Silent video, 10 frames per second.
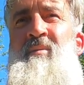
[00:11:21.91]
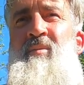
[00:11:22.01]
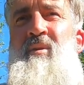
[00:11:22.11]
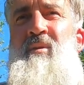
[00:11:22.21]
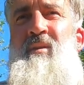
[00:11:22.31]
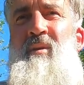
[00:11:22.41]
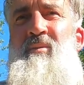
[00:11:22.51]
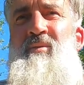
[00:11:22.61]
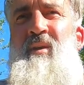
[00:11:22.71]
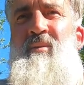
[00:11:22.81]
But that
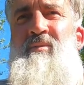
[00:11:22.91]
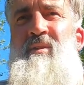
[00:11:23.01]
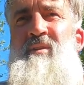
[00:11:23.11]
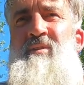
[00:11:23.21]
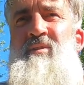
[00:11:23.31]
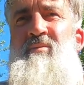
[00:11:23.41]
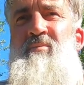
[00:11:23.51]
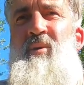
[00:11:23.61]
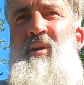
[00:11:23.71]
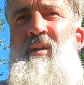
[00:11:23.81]
was
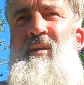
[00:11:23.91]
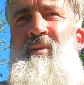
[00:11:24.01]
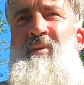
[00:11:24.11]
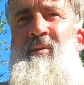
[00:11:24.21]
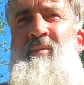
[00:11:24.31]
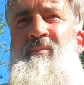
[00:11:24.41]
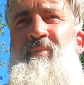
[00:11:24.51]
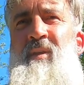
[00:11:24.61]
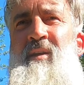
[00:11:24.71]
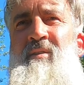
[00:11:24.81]
instant bite
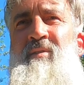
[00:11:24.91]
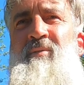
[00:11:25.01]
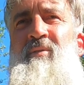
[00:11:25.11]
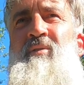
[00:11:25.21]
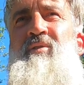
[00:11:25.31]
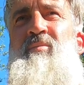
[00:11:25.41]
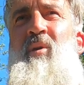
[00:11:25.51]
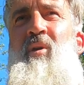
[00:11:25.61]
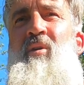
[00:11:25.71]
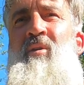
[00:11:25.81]
in a different
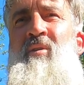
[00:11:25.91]
spot.